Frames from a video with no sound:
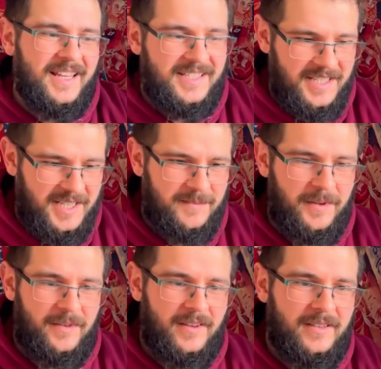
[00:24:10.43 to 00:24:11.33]
an
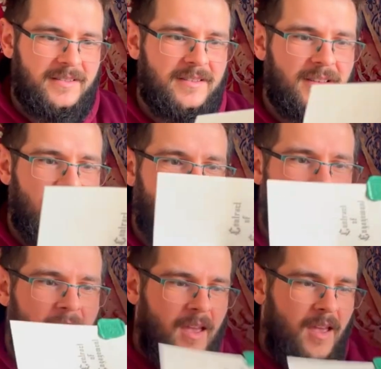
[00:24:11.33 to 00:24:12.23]
experience.
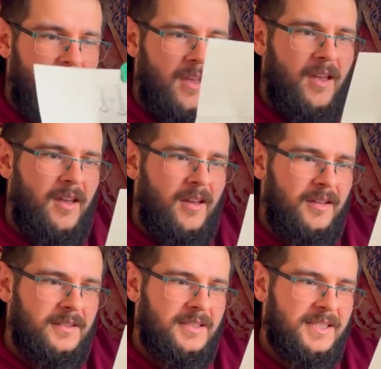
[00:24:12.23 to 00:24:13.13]

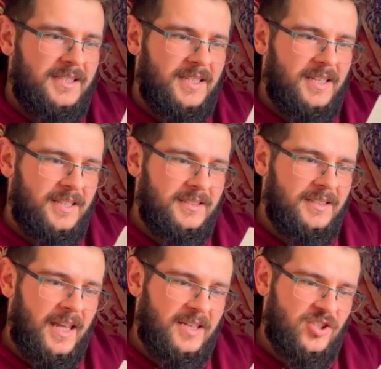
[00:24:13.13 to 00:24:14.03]
This
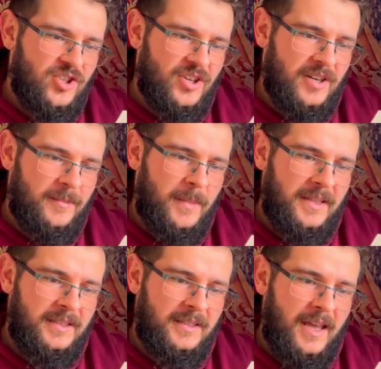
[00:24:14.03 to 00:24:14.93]
indenture made
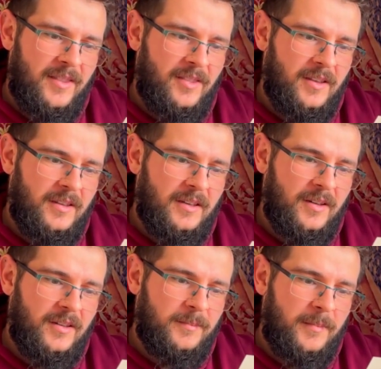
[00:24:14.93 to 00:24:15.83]

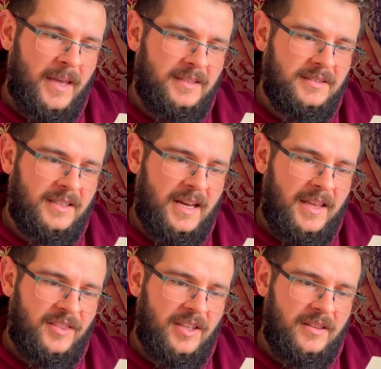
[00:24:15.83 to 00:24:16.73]
the
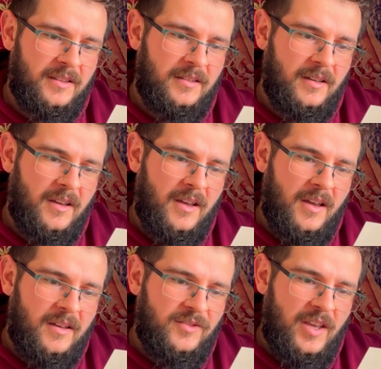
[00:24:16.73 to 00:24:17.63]
19th
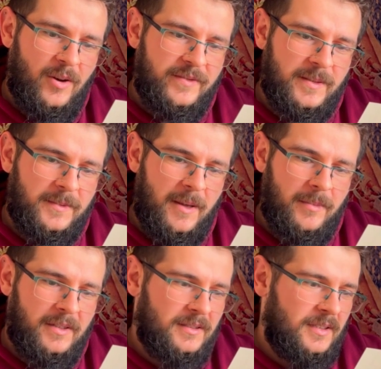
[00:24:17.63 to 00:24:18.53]
day of September
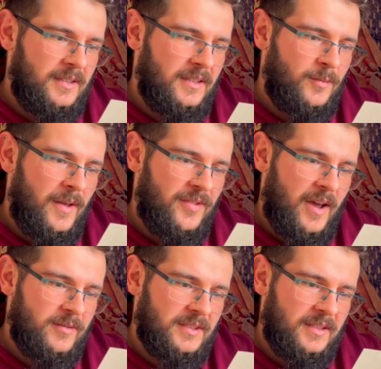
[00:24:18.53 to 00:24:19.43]
in the year
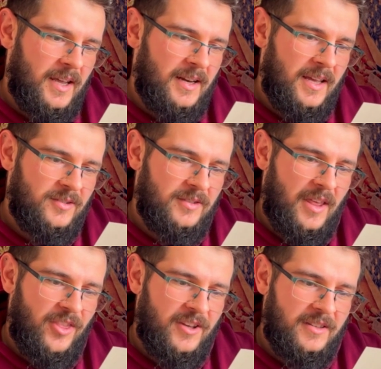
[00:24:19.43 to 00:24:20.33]

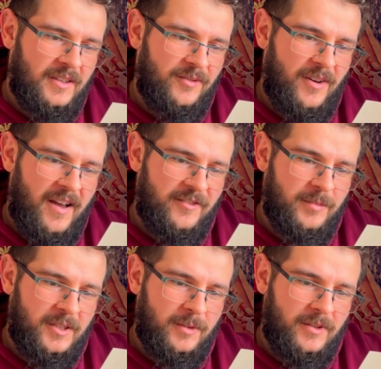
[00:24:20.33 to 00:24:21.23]
1935
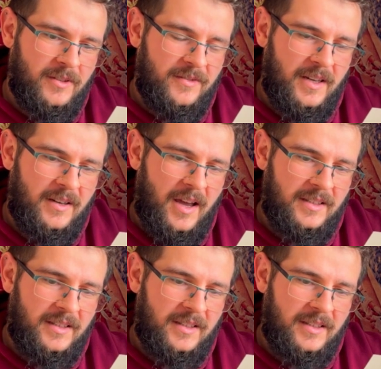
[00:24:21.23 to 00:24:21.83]
between Olivia Knight,